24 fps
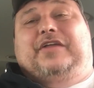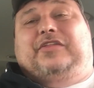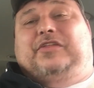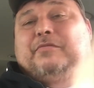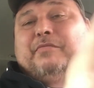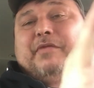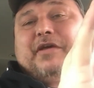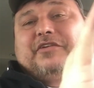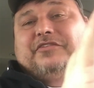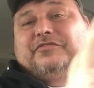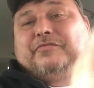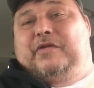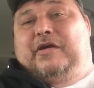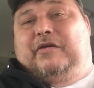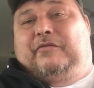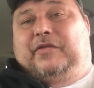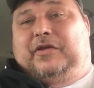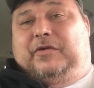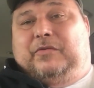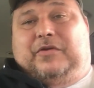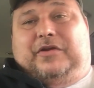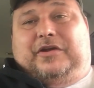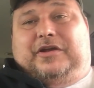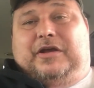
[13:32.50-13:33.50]
best of
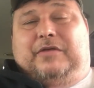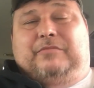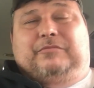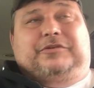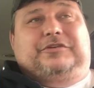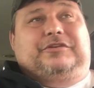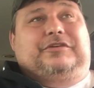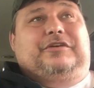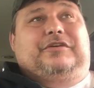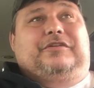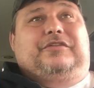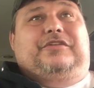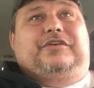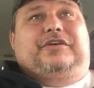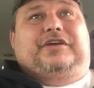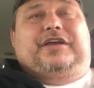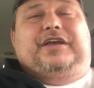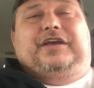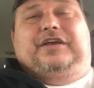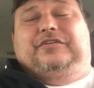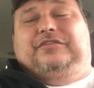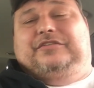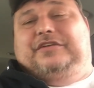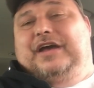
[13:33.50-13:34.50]
everything when it comes to the
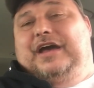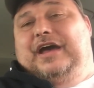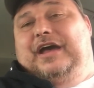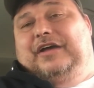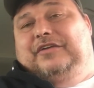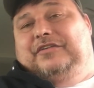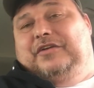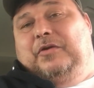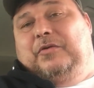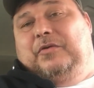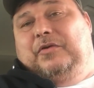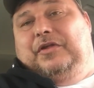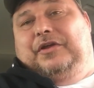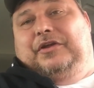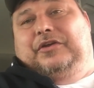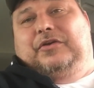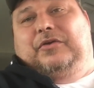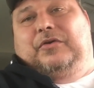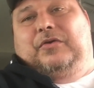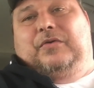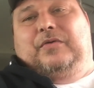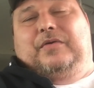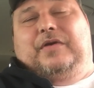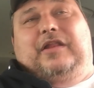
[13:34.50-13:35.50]
kids, guys. I really
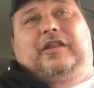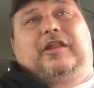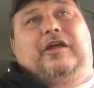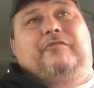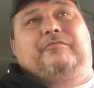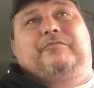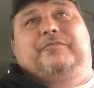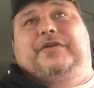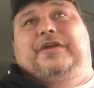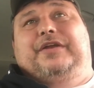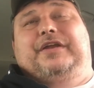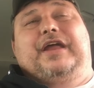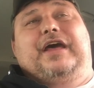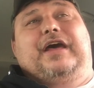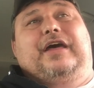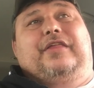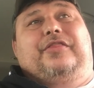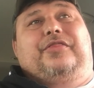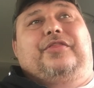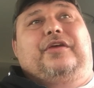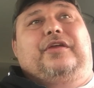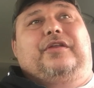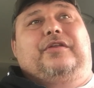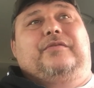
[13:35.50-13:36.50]
do. I love them to
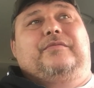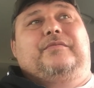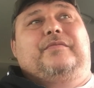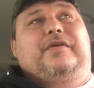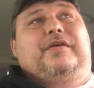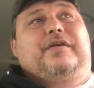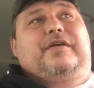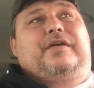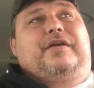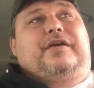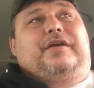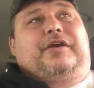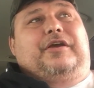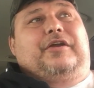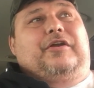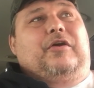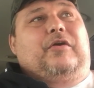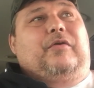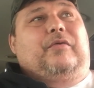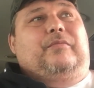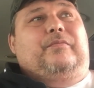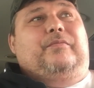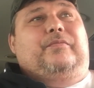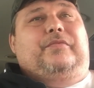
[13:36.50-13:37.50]
death, and you
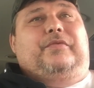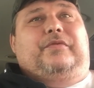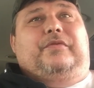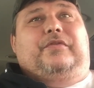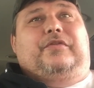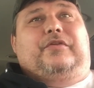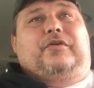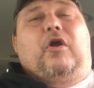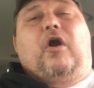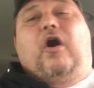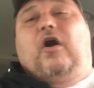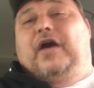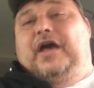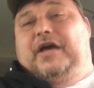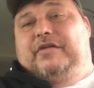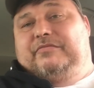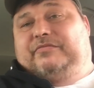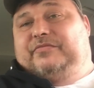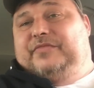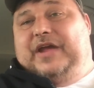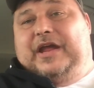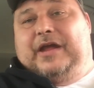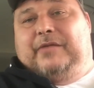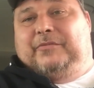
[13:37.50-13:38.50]
know, they're all
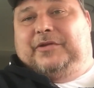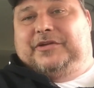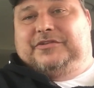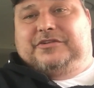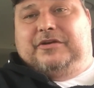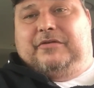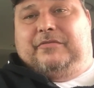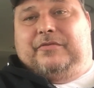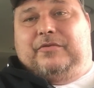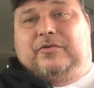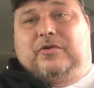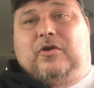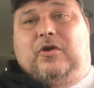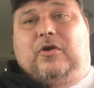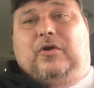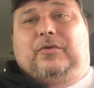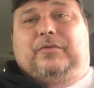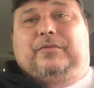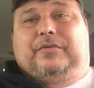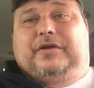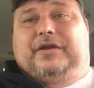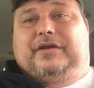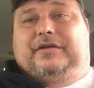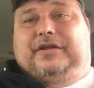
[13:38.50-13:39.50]
having families of their
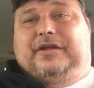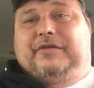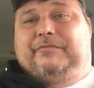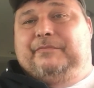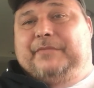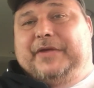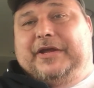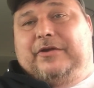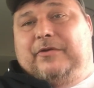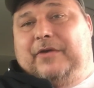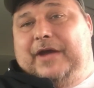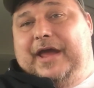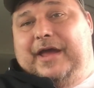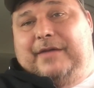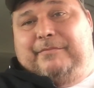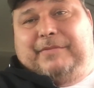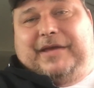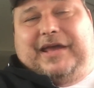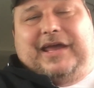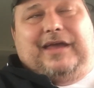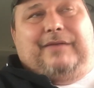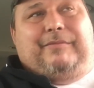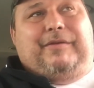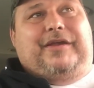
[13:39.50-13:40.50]
own and giving me
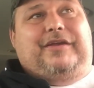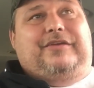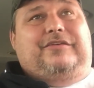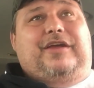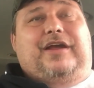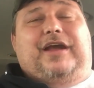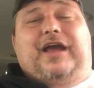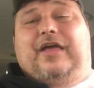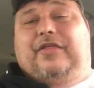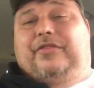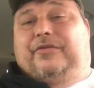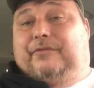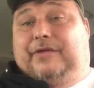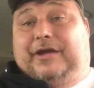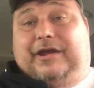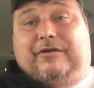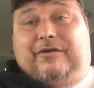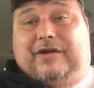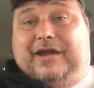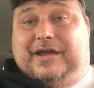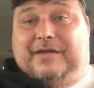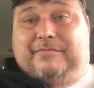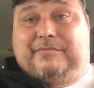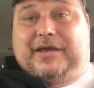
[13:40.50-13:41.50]
grandbabies. I got 3
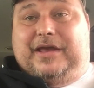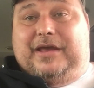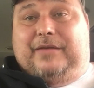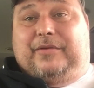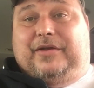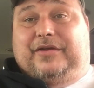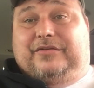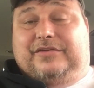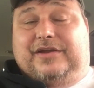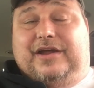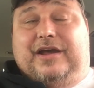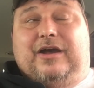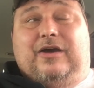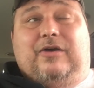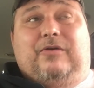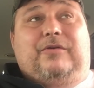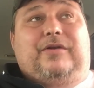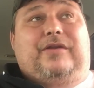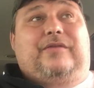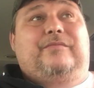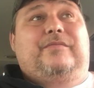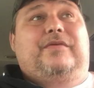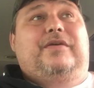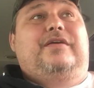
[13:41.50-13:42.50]
grandbabies now,
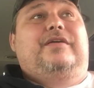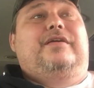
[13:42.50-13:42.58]
and